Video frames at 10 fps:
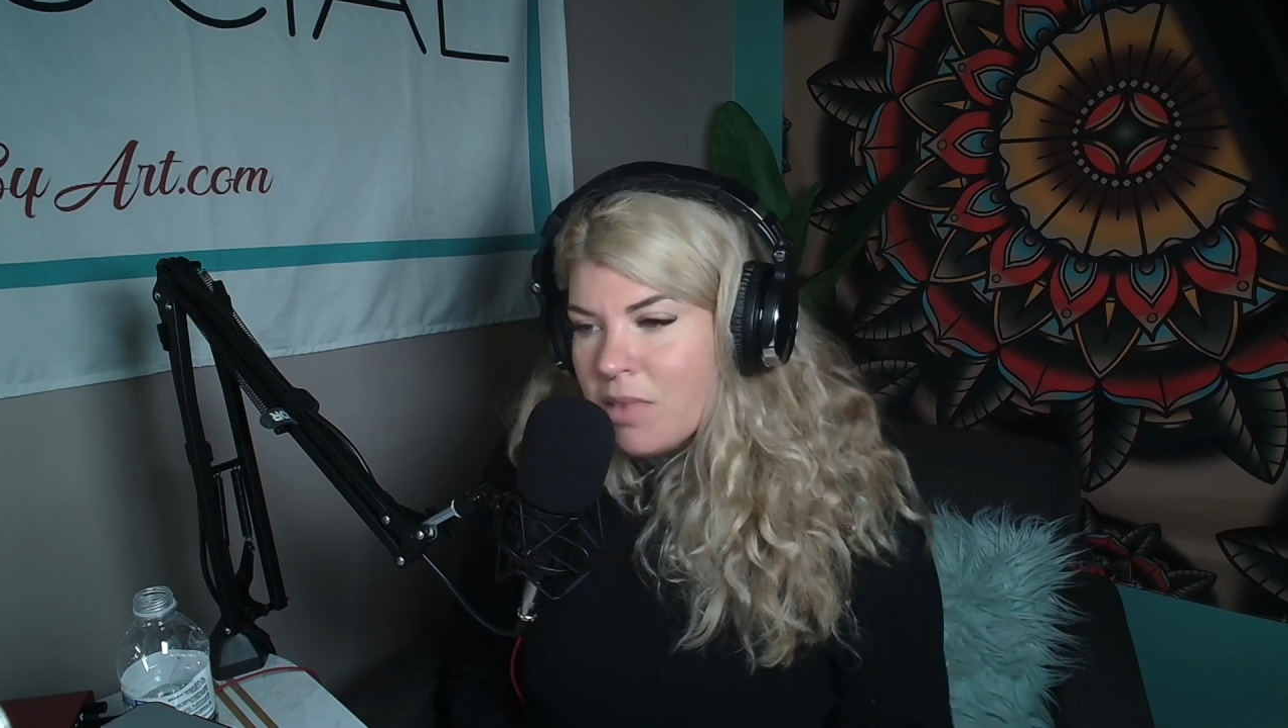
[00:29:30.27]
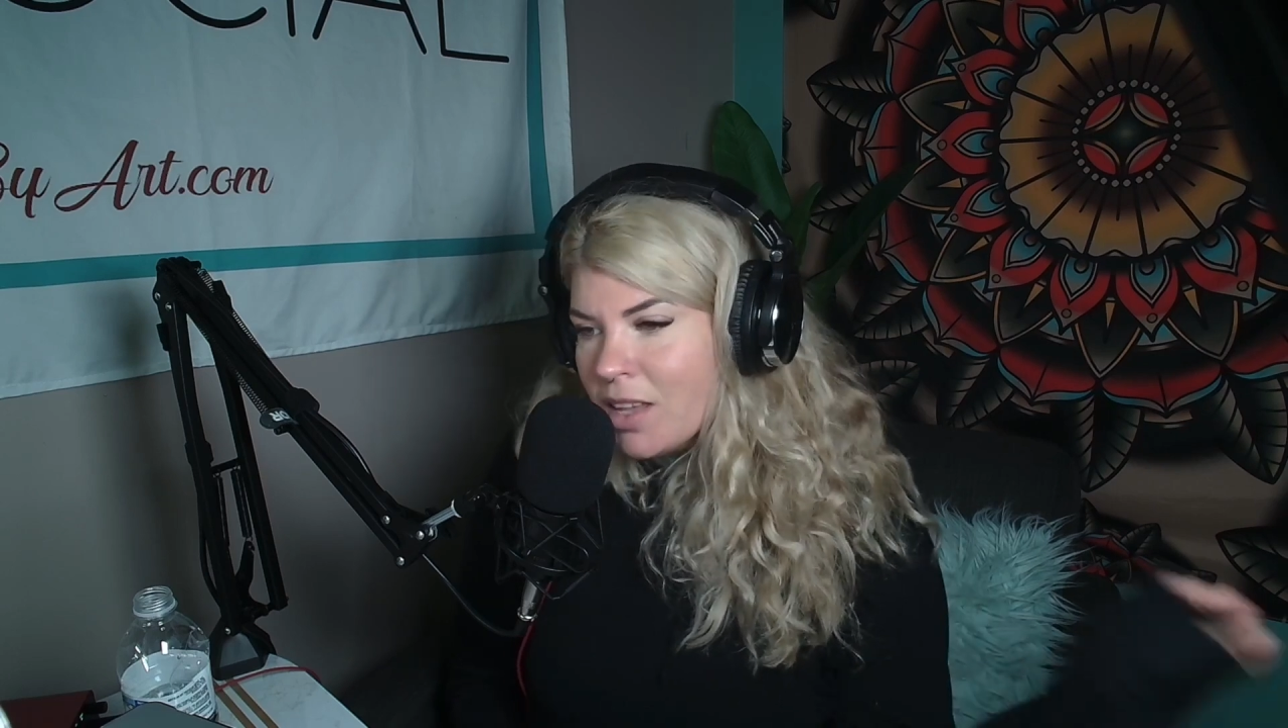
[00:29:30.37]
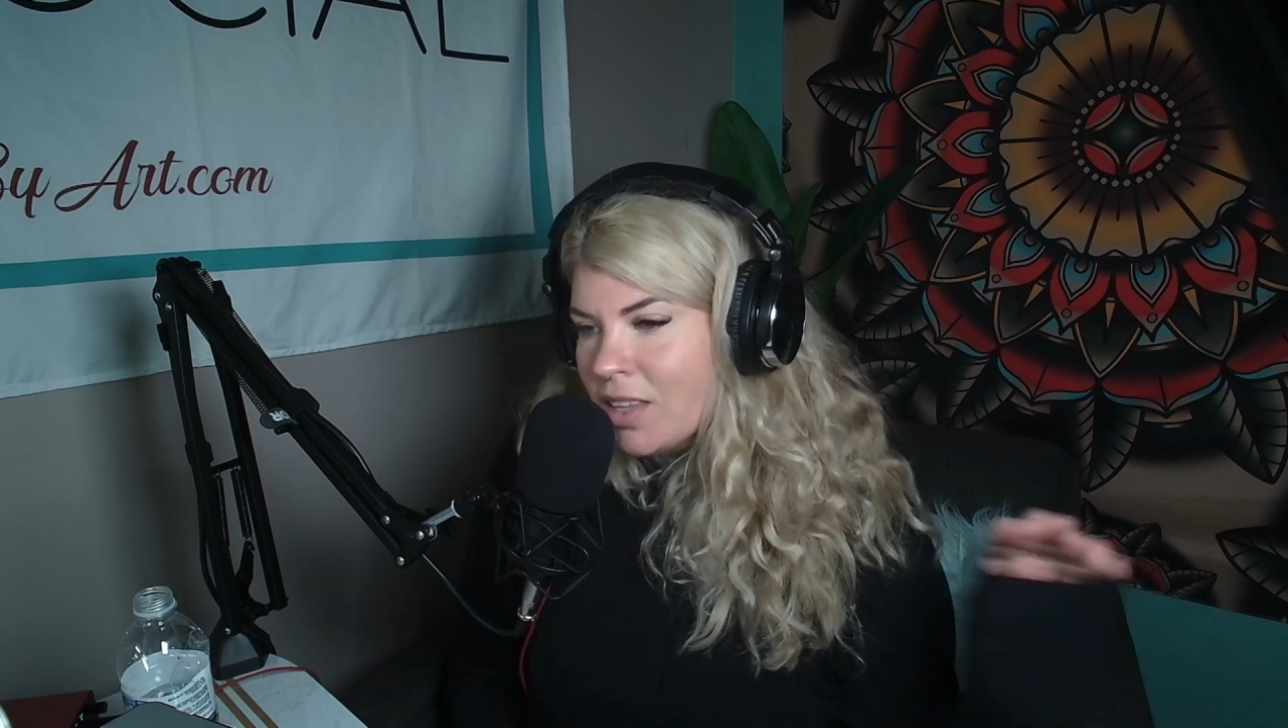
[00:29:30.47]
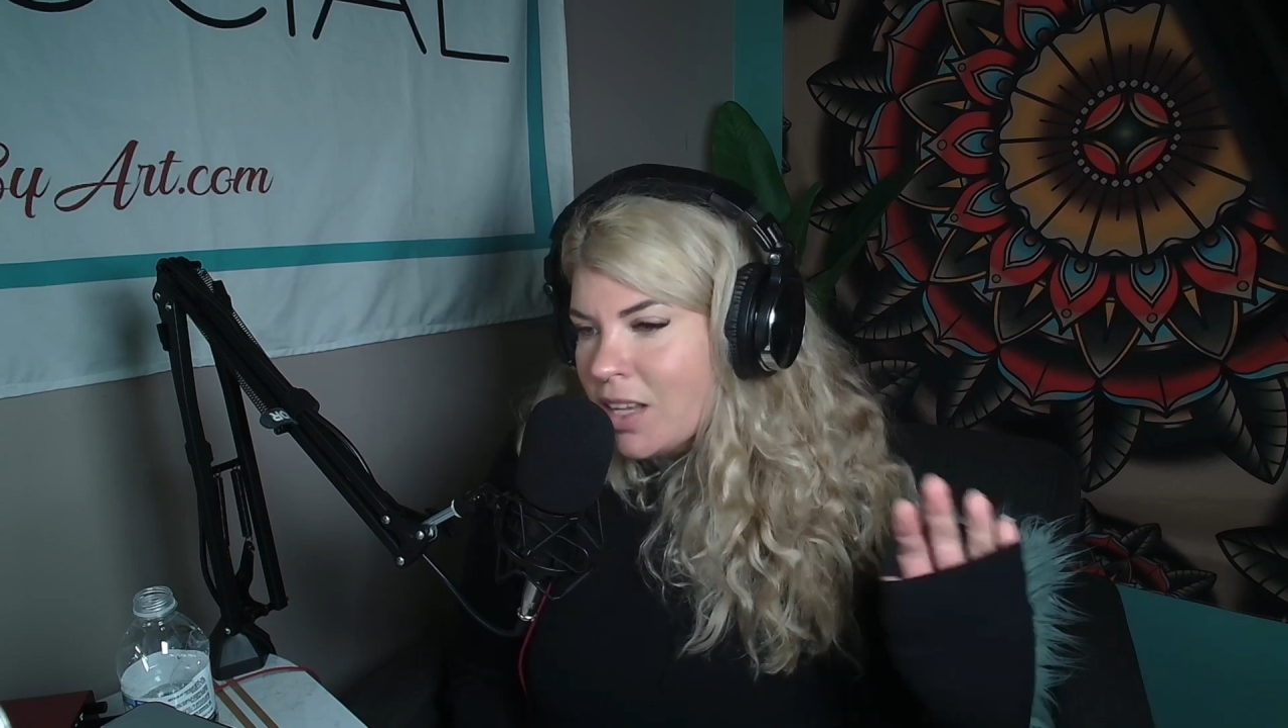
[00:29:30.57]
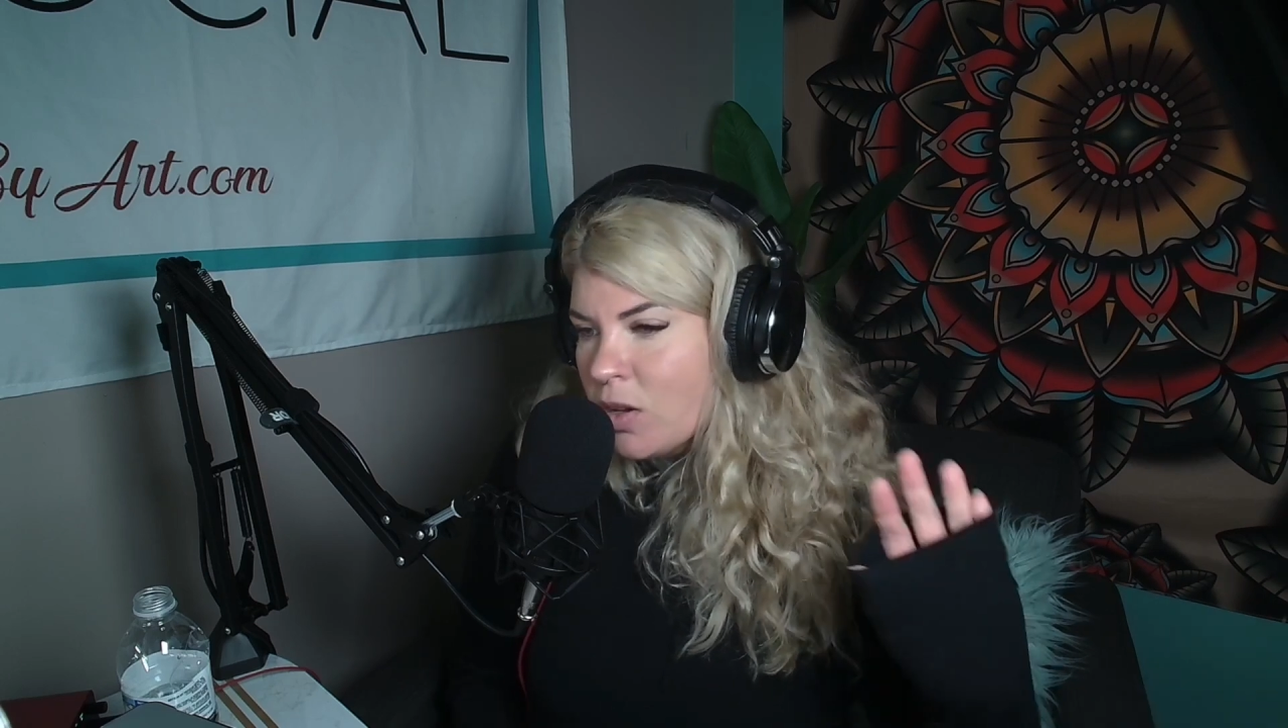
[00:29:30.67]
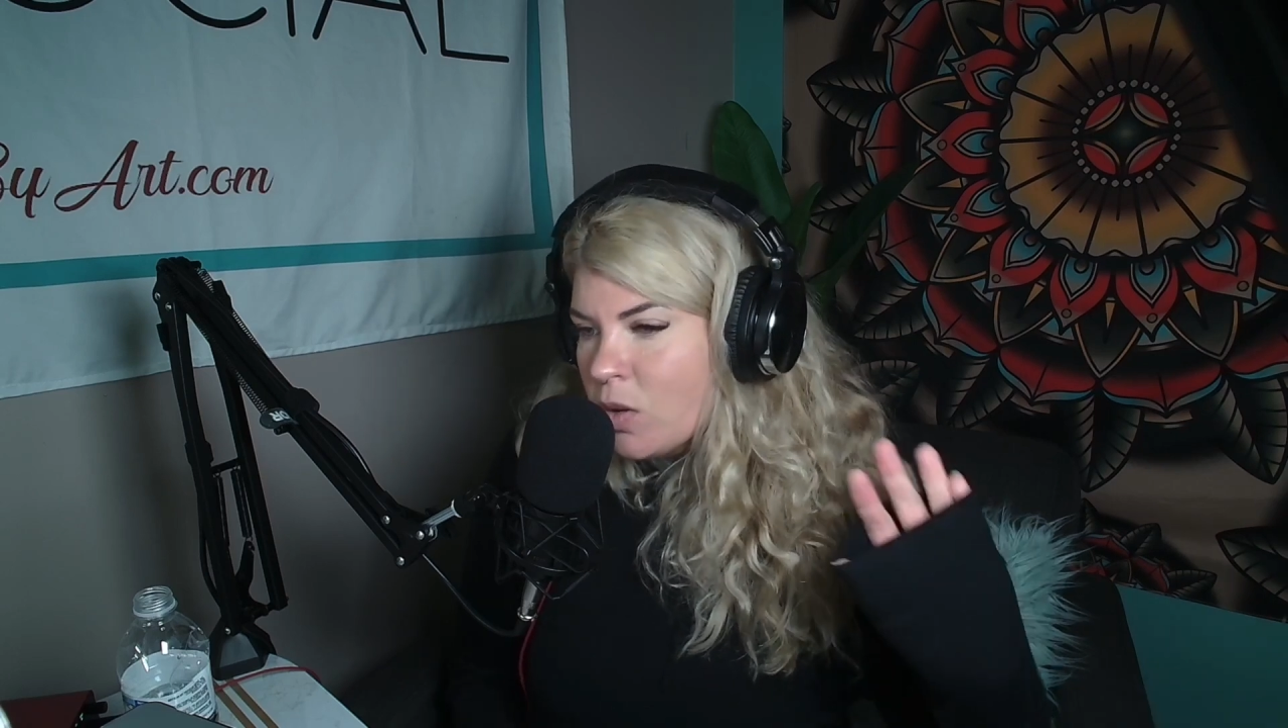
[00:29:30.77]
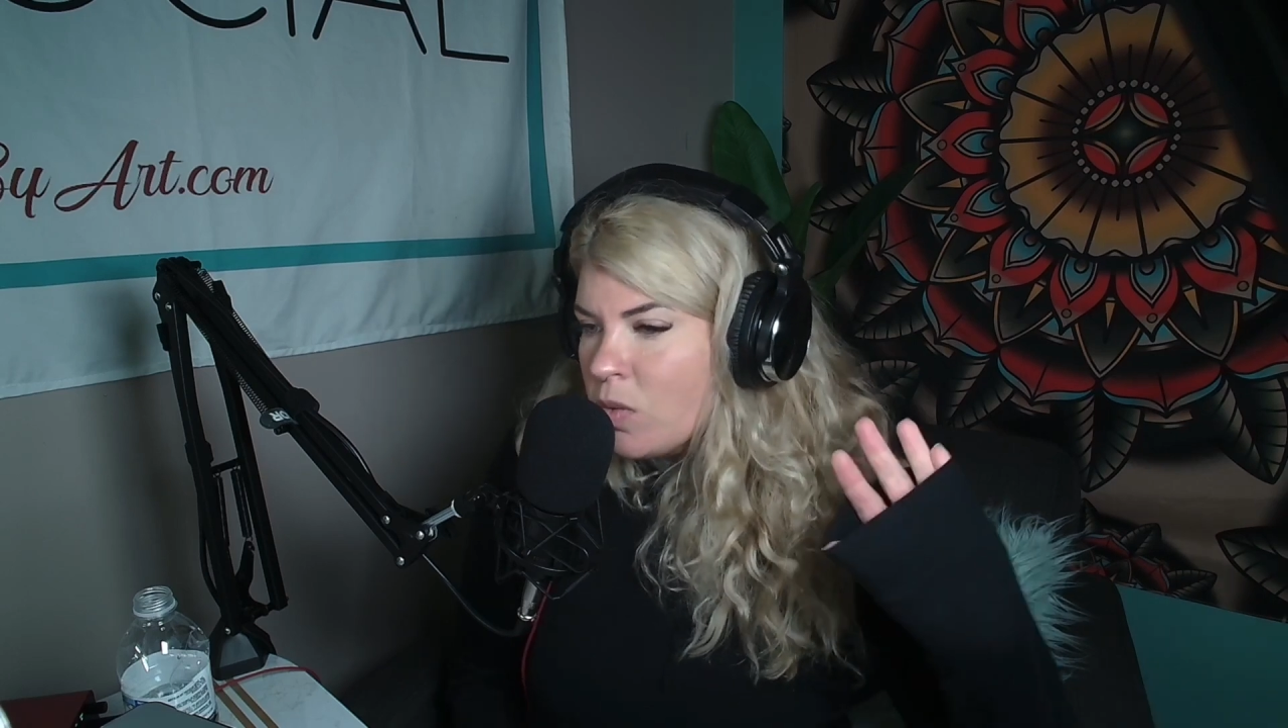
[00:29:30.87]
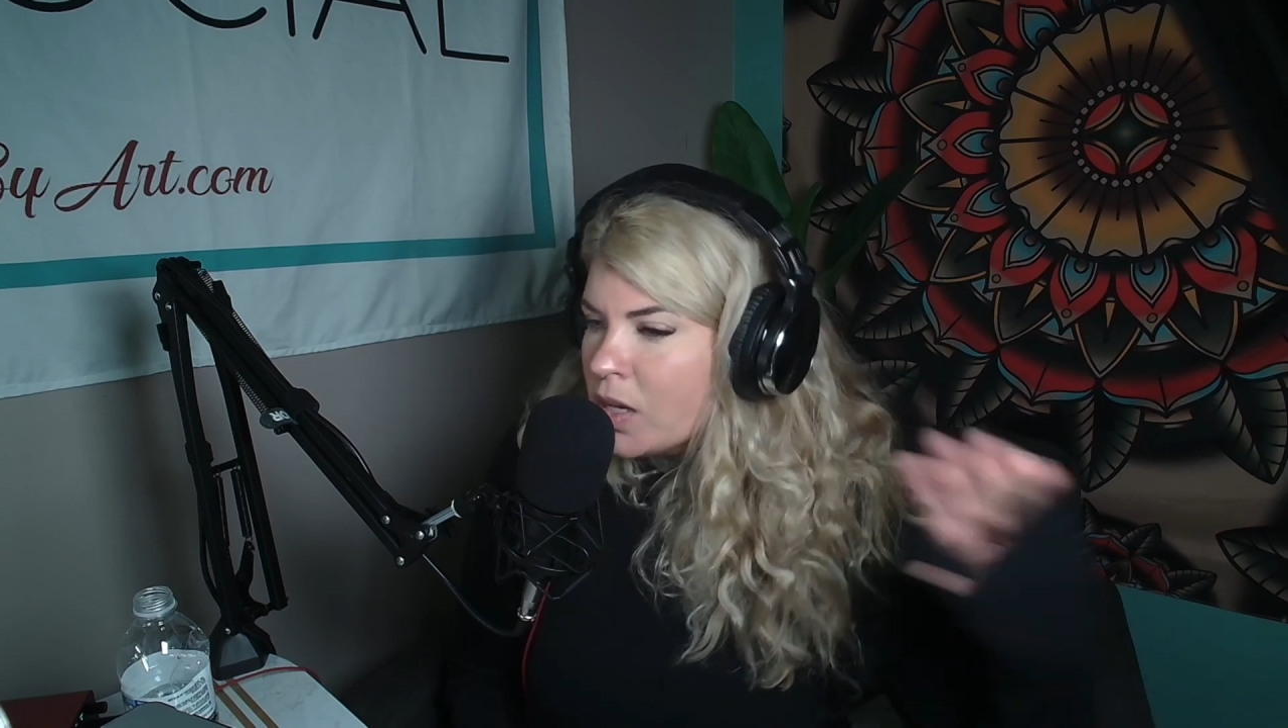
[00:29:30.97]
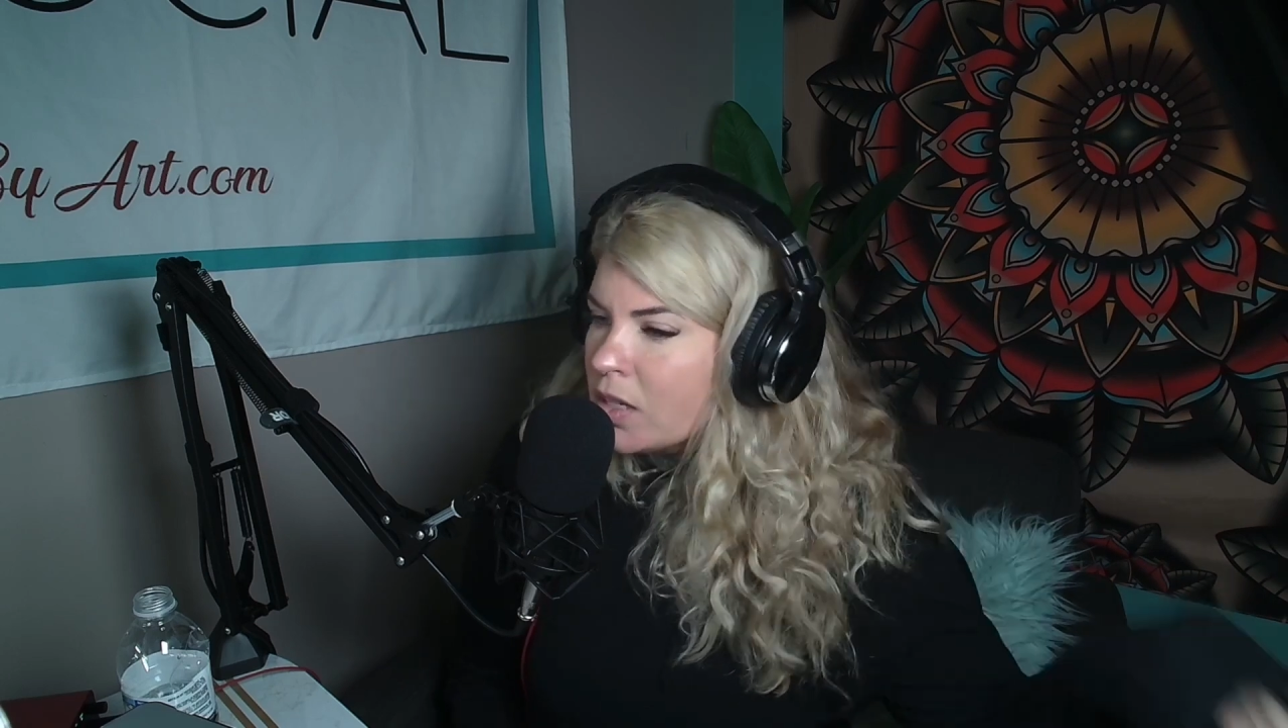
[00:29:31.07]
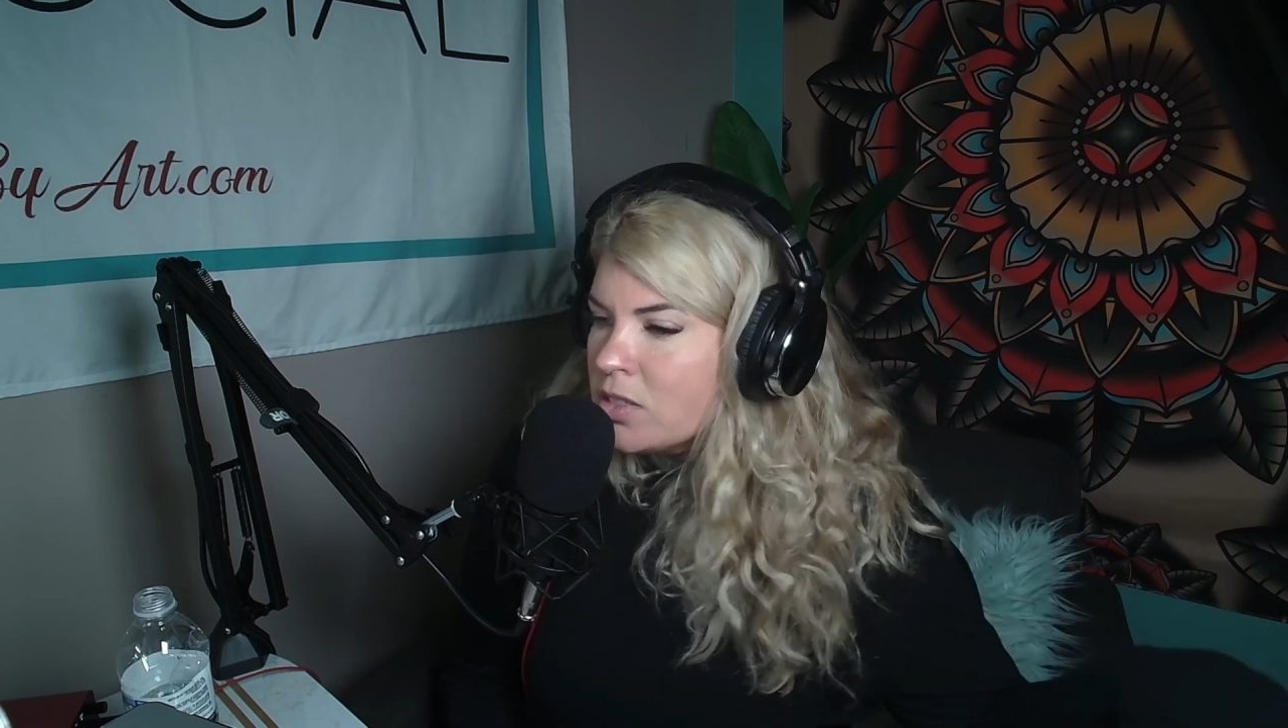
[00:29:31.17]
that like
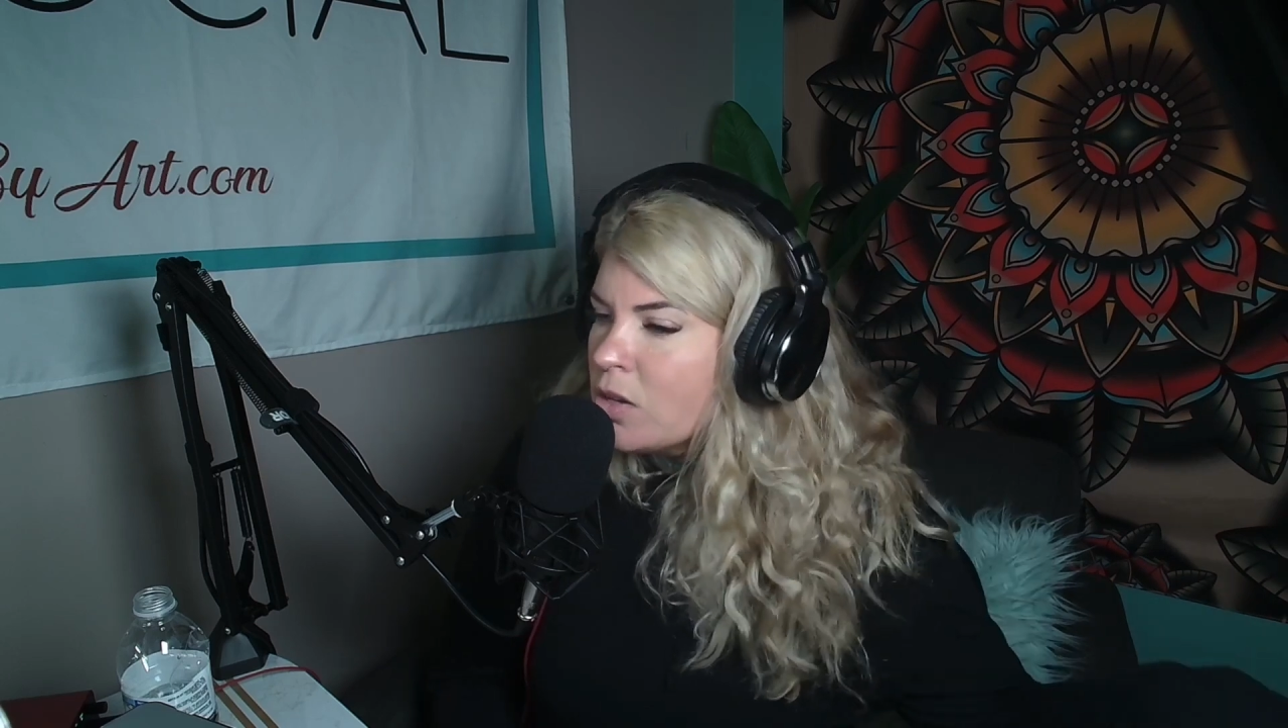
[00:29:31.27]
quick